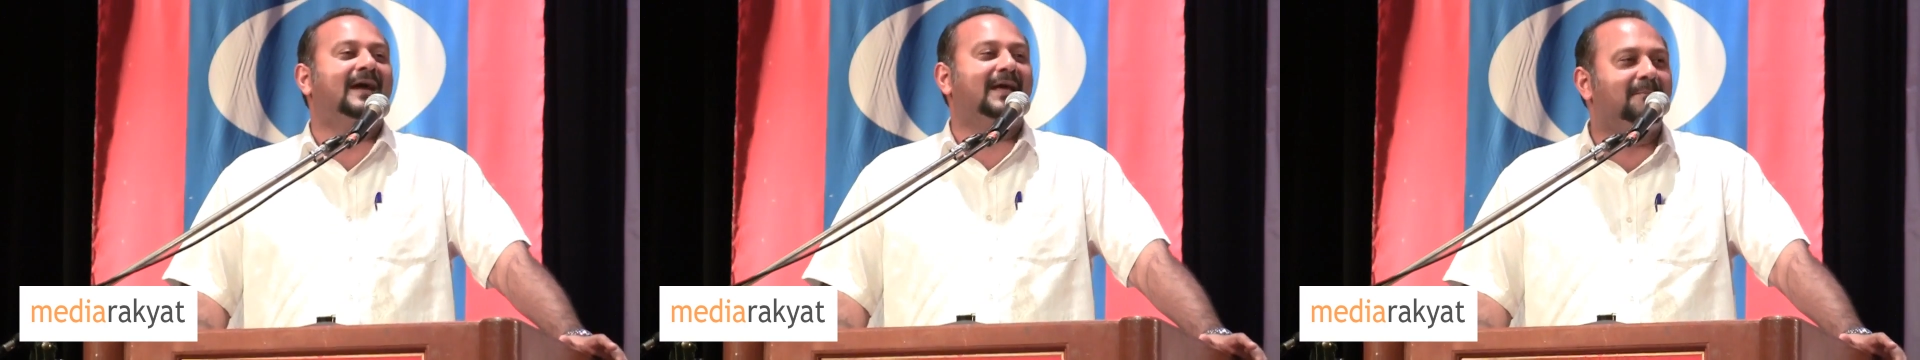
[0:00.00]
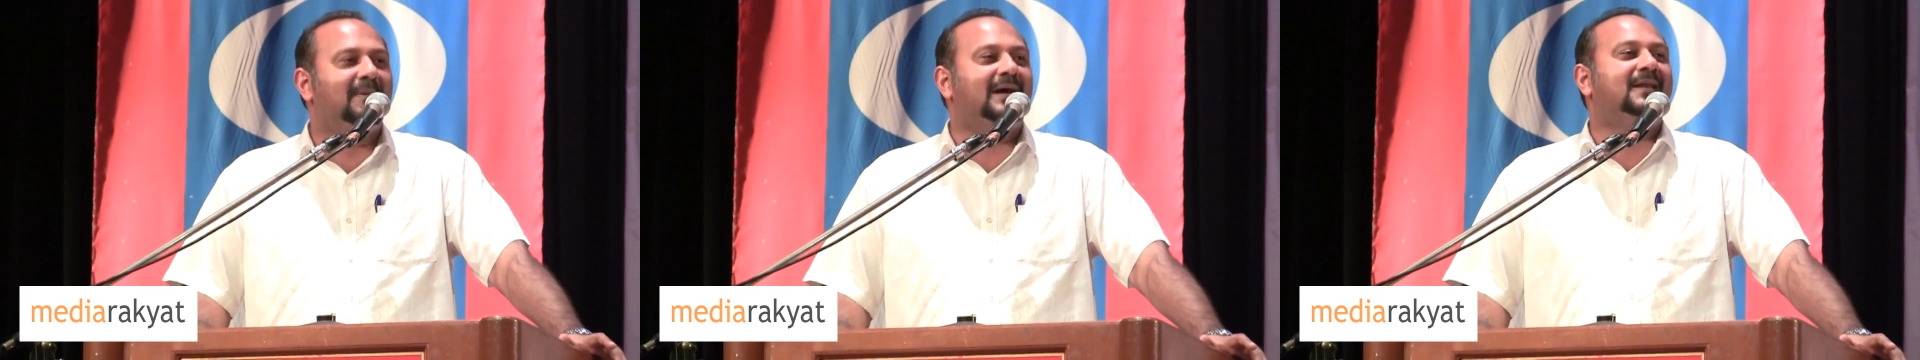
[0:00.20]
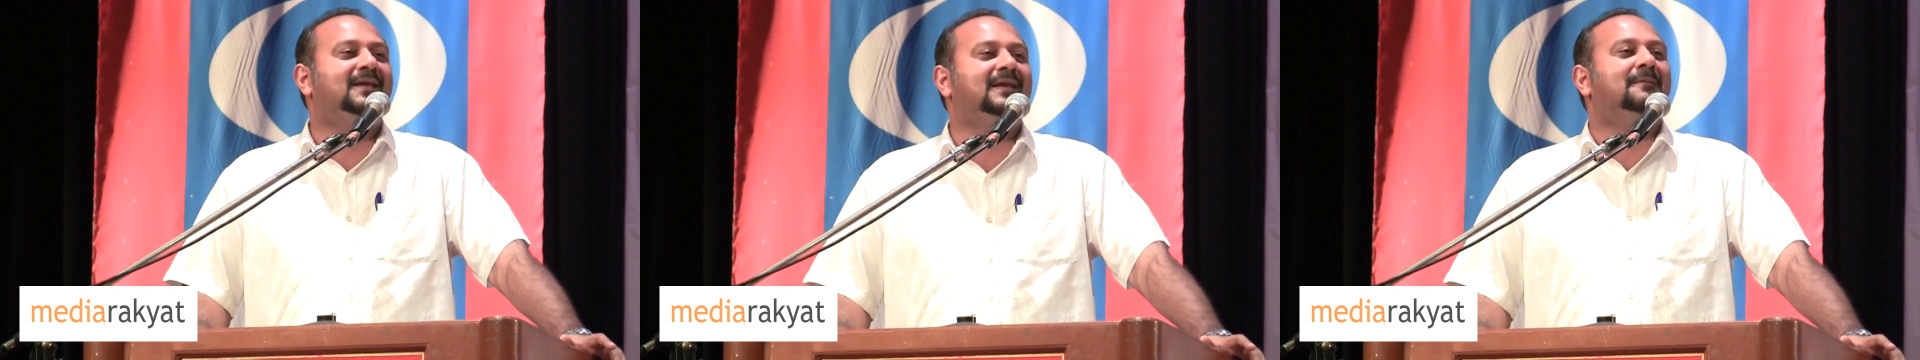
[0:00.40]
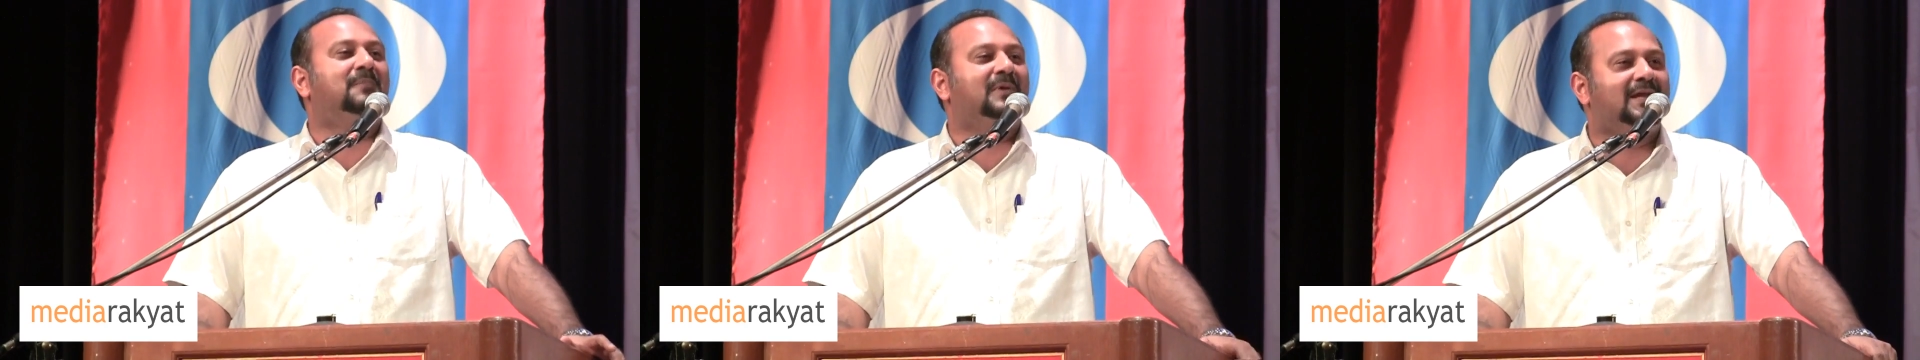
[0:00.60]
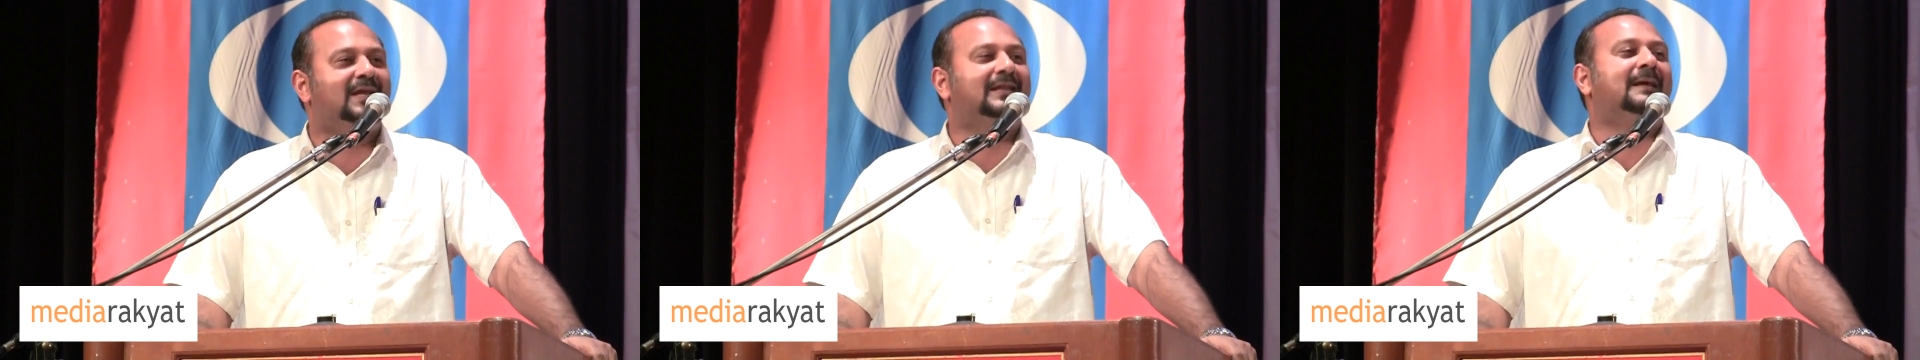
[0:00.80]
and money and
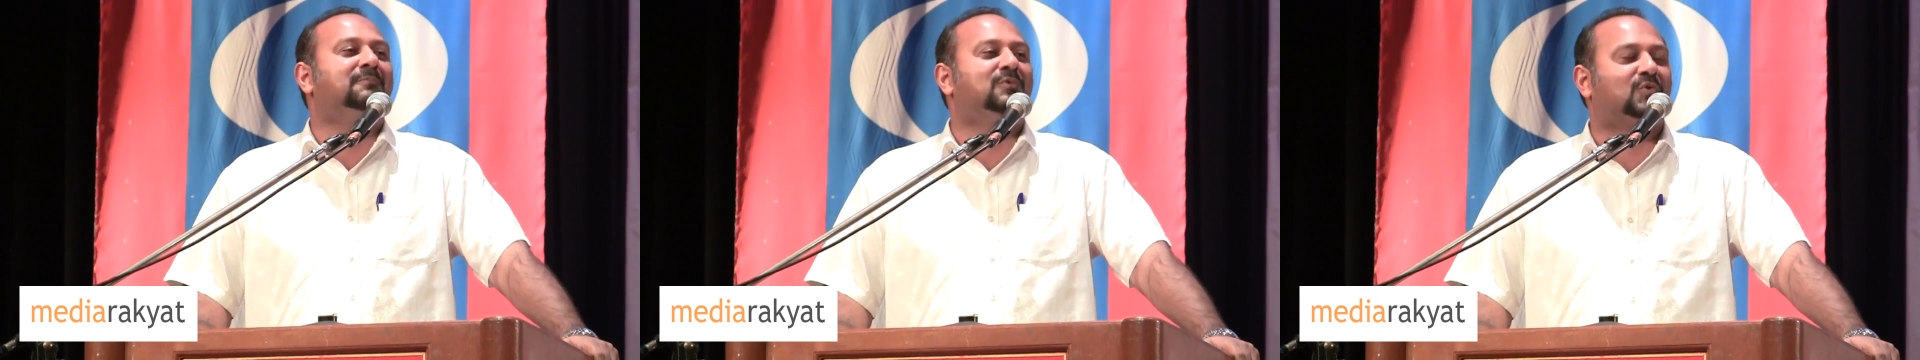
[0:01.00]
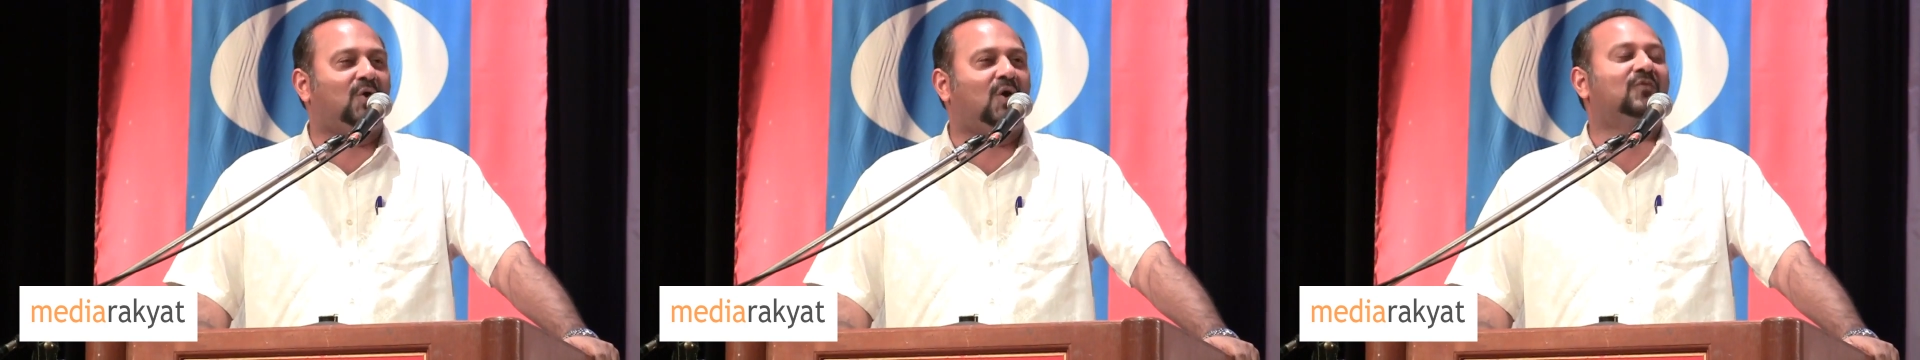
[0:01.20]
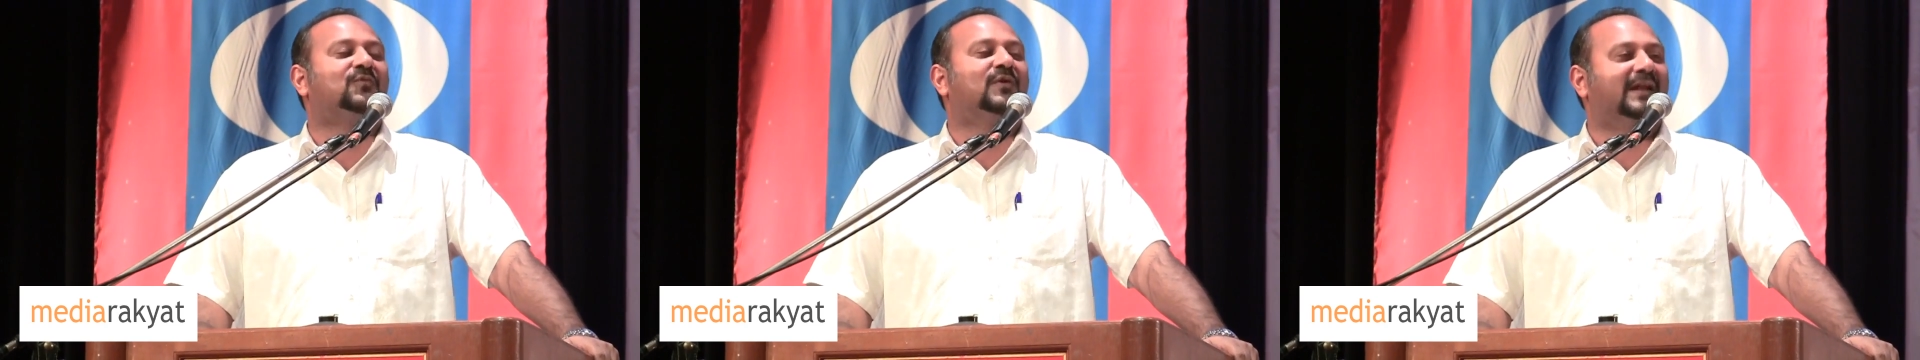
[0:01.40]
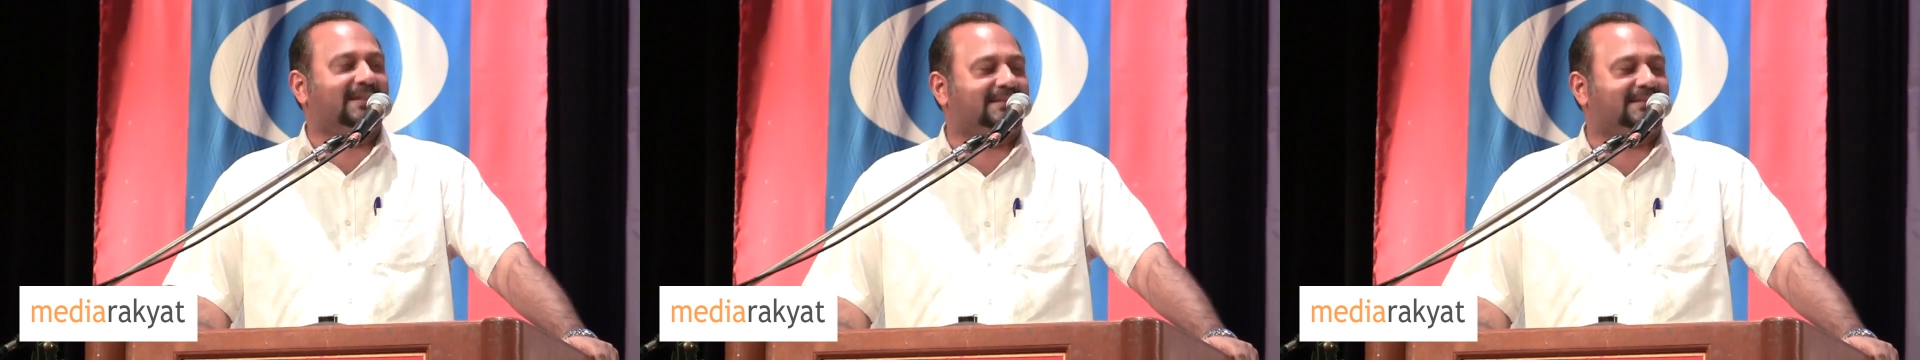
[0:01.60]
bringing them to court.